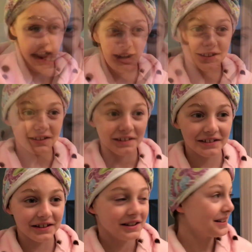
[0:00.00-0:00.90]

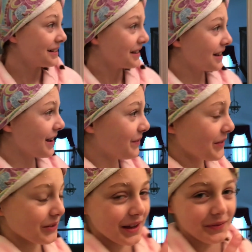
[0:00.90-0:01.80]
Actually, if
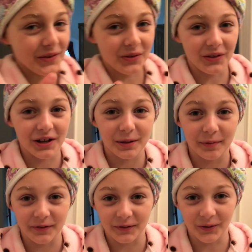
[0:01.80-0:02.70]
you look
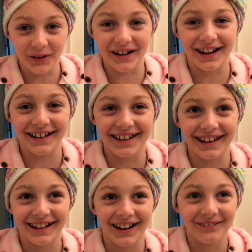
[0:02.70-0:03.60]
before I
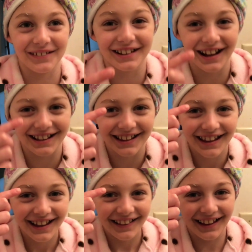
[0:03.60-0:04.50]
take it off, I got,
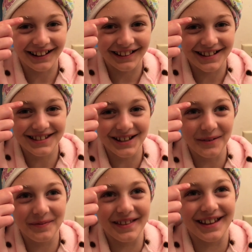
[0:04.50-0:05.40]
like, this
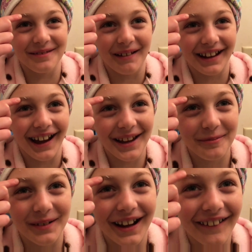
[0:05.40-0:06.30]
soap thing in my
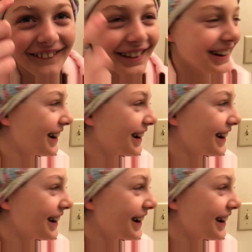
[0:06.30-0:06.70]
eyebrow.